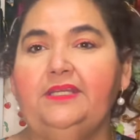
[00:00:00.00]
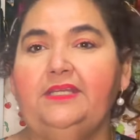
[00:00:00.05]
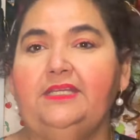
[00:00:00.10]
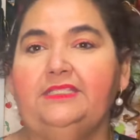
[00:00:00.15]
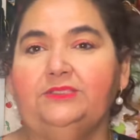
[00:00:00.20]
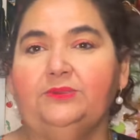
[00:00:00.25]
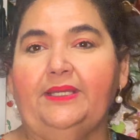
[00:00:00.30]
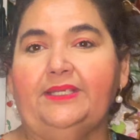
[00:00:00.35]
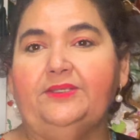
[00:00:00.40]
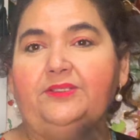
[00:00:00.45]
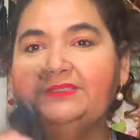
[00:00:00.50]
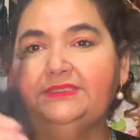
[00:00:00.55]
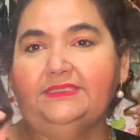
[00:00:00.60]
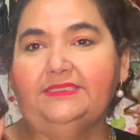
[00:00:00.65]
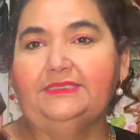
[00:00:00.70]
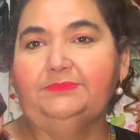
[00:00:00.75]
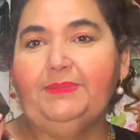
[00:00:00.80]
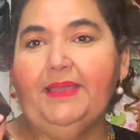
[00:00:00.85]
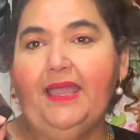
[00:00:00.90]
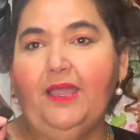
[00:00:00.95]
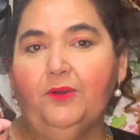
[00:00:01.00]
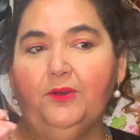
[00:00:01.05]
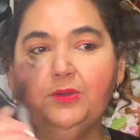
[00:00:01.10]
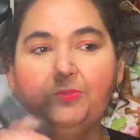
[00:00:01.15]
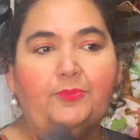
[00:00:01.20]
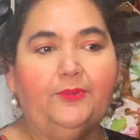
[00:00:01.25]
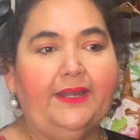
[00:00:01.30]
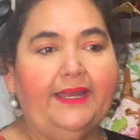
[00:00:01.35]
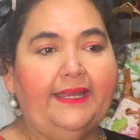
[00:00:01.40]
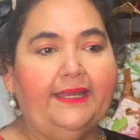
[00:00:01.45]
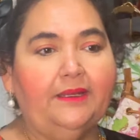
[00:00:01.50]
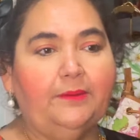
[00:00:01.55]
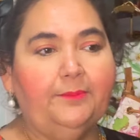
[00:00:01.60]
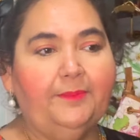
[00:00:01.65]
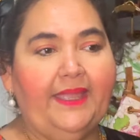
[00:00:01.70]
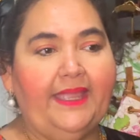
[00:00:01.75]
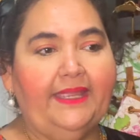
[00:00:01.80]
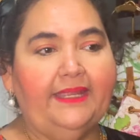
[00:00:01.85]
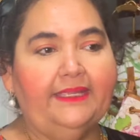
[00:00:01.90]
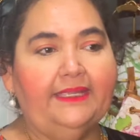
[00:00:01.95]
So I use this power
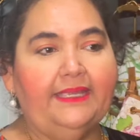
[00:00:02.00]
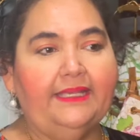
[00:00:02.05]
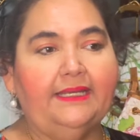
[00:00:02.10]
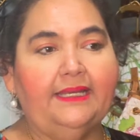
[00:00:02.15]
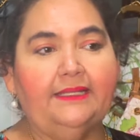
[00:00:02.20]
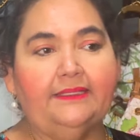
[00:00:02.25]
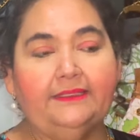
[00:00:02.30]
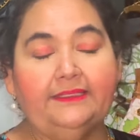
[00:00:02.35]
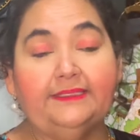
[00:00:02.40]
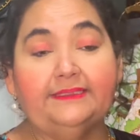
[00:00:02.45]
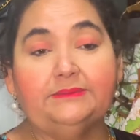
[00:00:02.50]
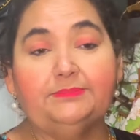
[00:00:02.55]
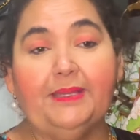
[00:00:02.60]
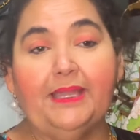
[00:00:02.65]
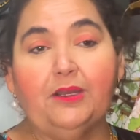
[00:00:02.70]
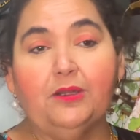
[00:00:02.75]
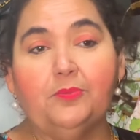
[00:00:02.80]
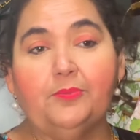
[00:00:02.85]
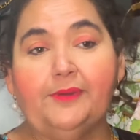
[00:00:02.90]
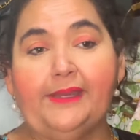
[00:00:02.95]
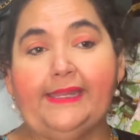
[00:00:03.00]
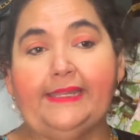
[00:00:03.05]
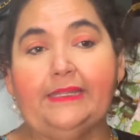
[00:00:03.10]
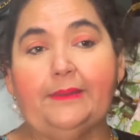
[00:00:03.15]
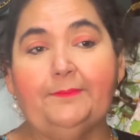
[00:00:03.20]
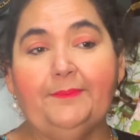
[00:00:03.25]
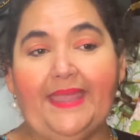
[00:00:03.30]
bank, and this power bank